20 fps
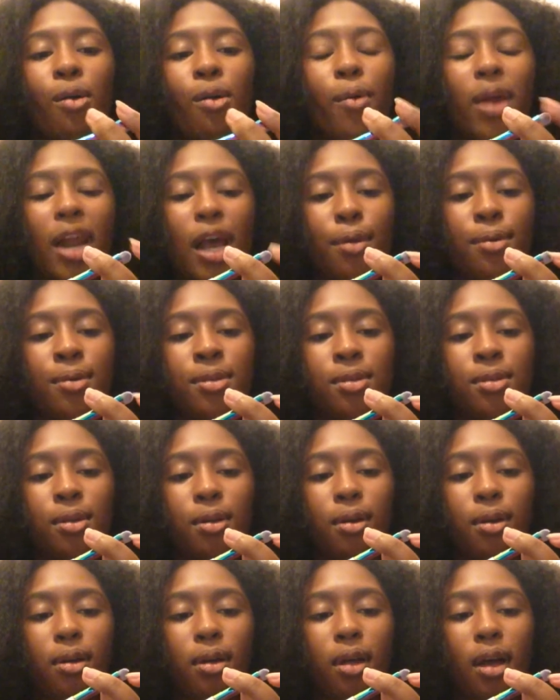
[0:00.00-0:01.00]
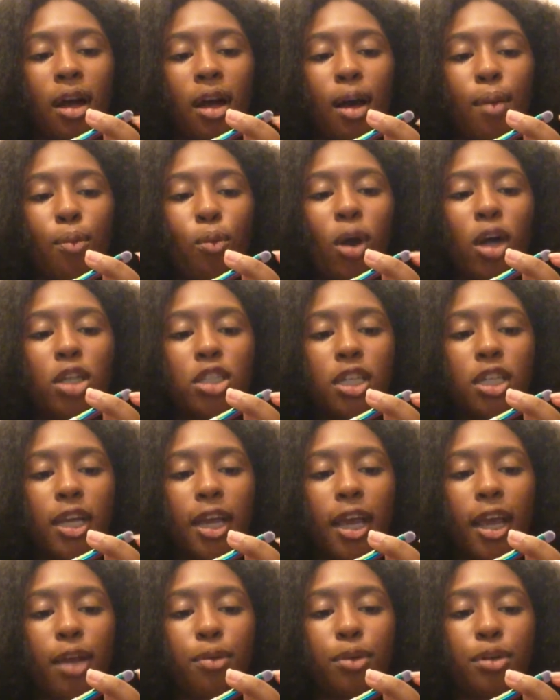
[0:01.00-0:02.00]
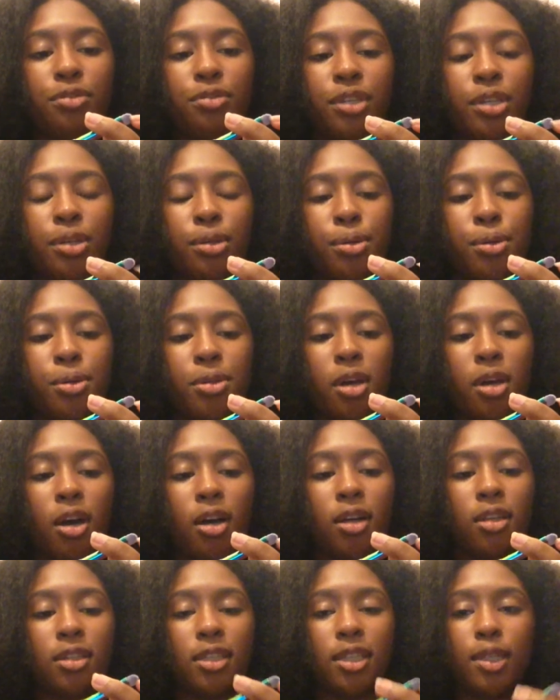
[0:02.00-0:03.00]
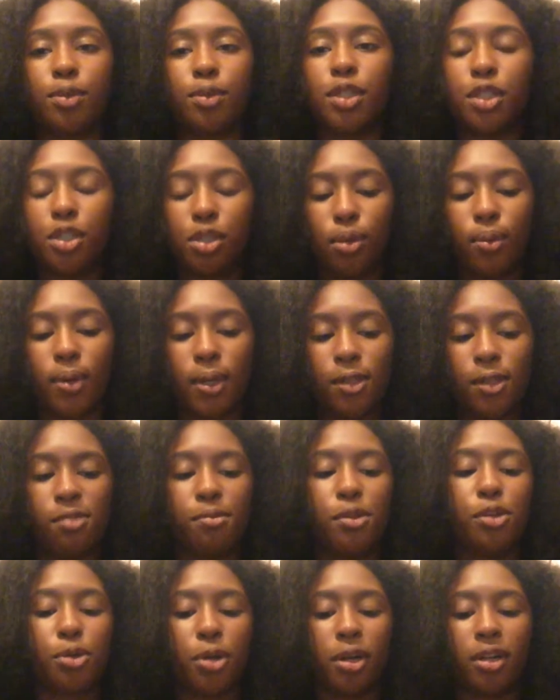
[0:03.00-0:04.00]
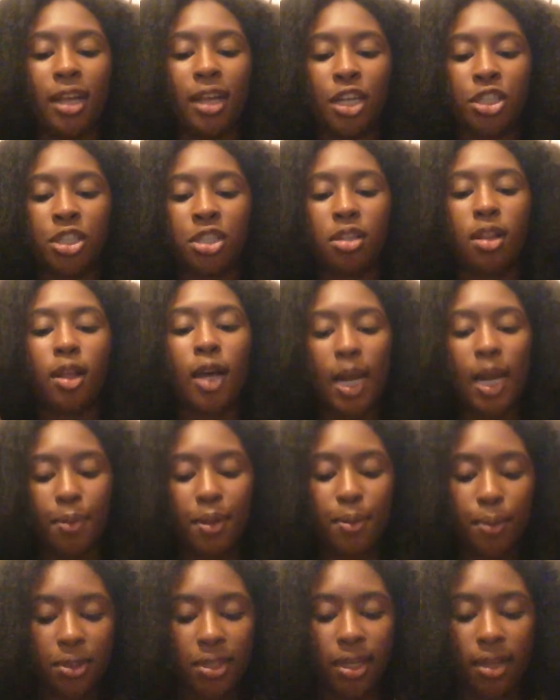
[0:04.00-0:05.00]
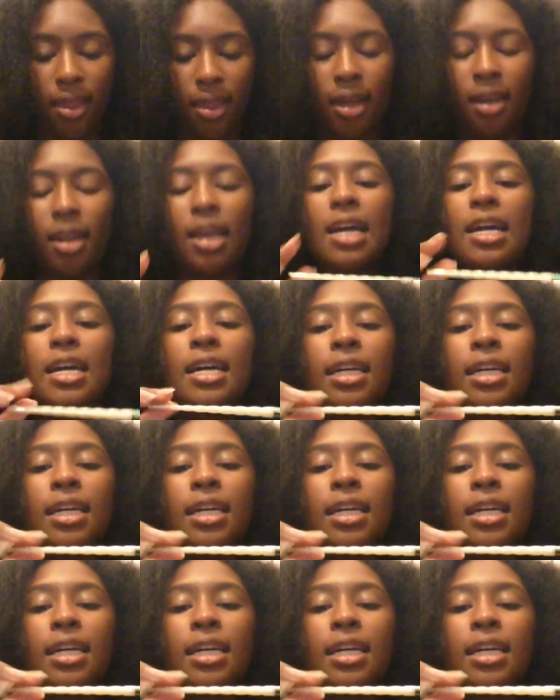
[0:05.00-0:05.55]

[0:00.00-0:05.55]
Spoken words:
When I was watching reviews on the original ones from Unicorn Lashes, a lot of people said that